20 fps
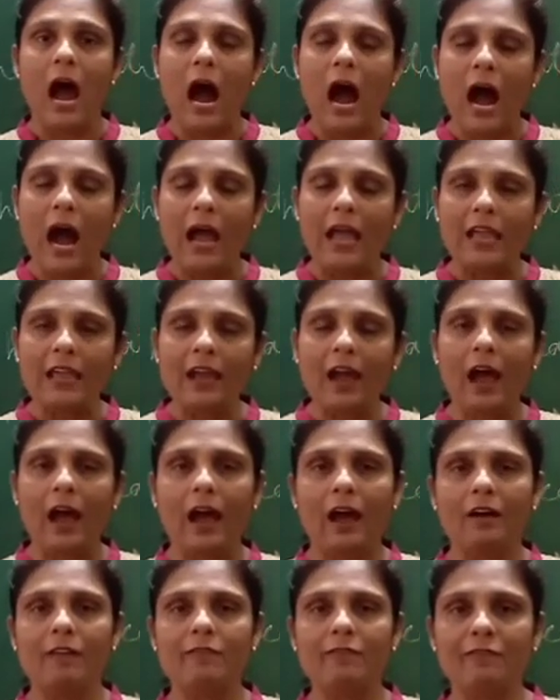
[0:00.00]
I
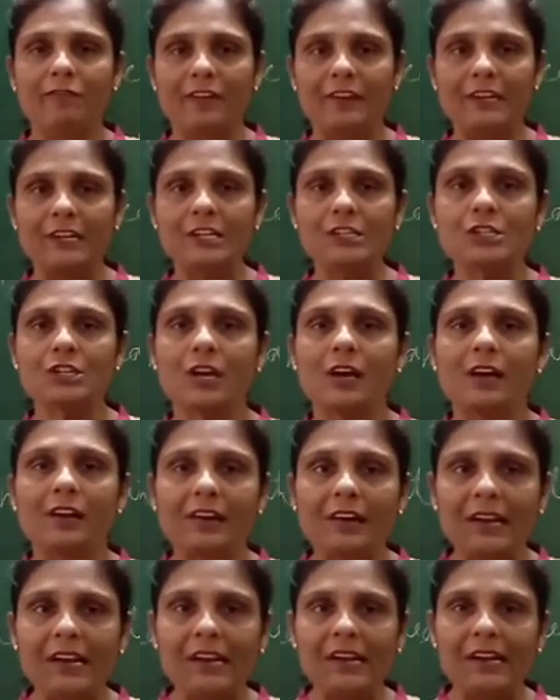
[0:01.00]
have finished
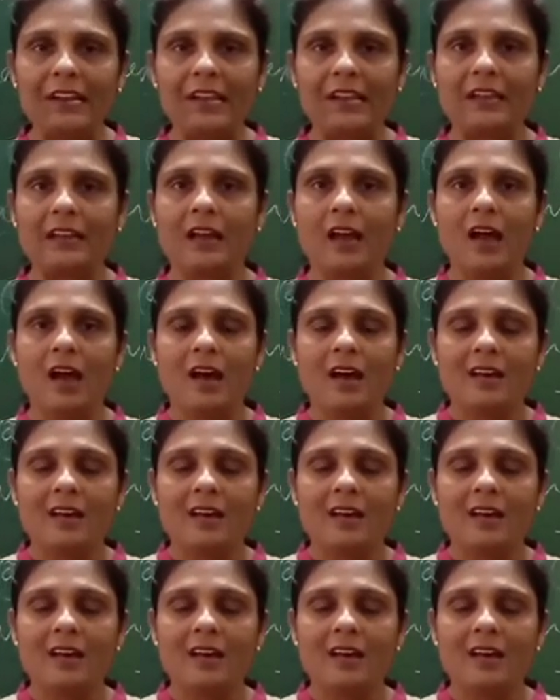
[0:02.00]
reading.